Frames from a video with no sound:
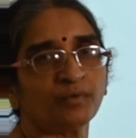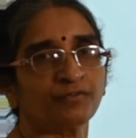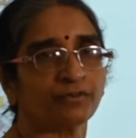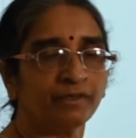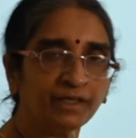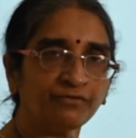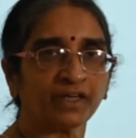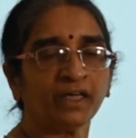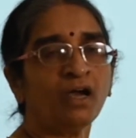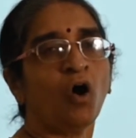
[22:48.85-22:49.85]
If you
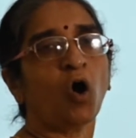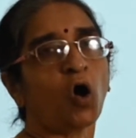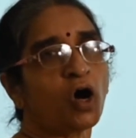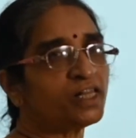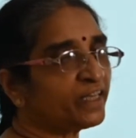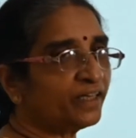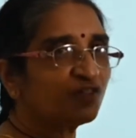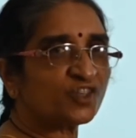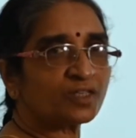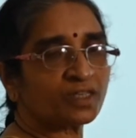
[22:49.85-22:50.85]
verify, all the
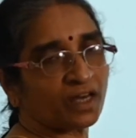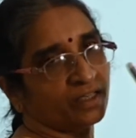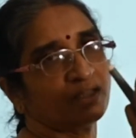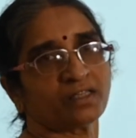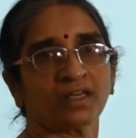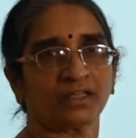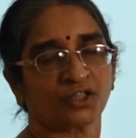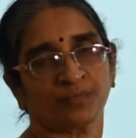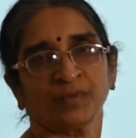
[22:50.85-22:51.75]
entries are in the set.